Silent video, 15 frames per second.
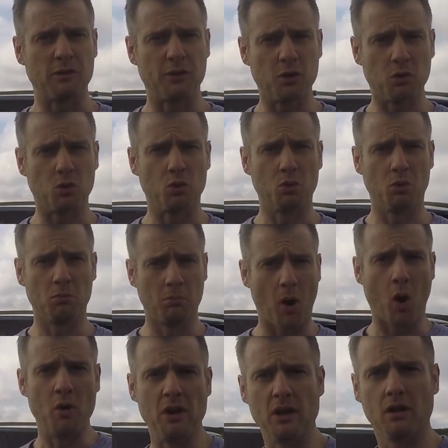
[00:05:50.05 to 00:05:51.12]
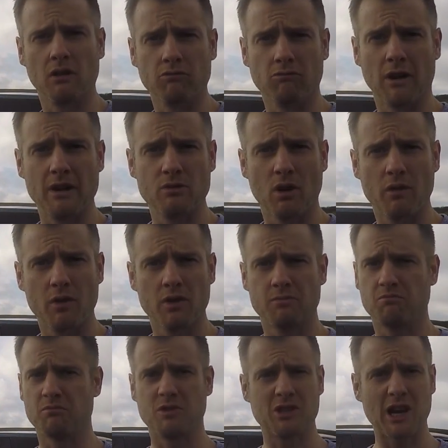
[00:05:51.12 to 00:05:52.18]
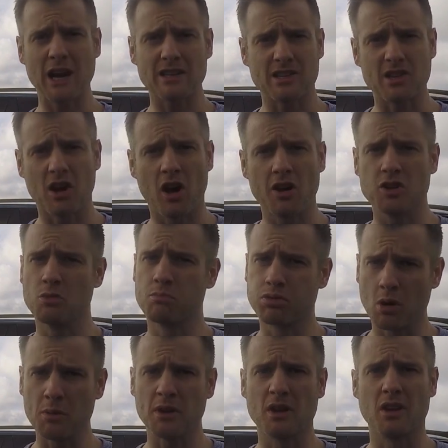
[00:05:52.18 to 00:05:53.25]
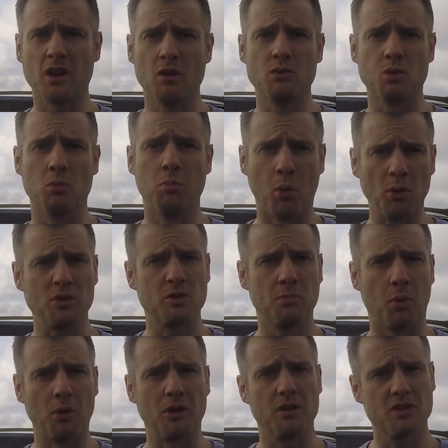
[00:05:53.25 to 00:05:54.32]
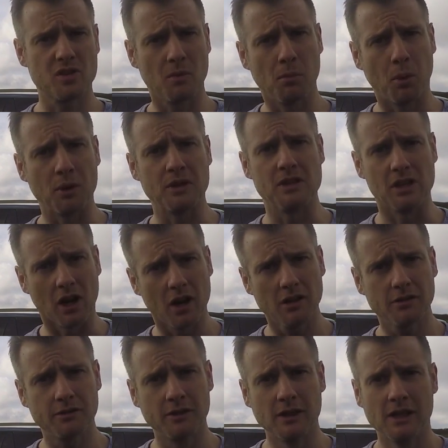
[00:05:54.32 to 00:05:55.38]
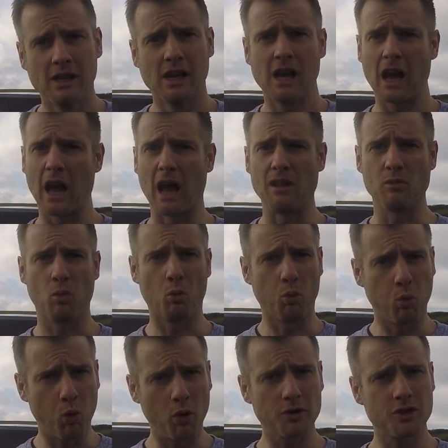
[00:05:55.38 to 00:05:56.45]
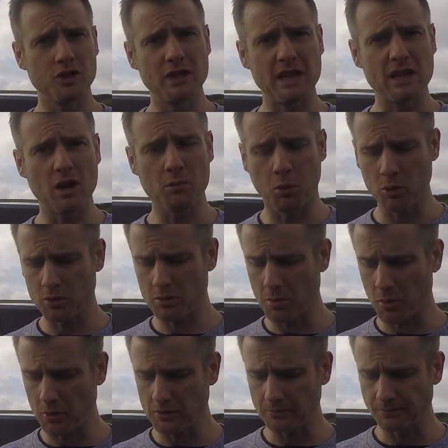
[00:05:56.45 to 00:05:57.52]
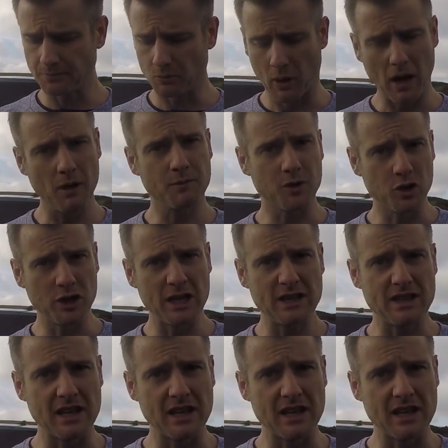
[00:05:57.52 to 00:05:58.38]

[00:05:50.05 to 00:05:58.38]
if you're owning a Range Rover, chances are you're probably going to go to a point-to-point at some point in your life. And what do you need at a point-to-point? Well, you need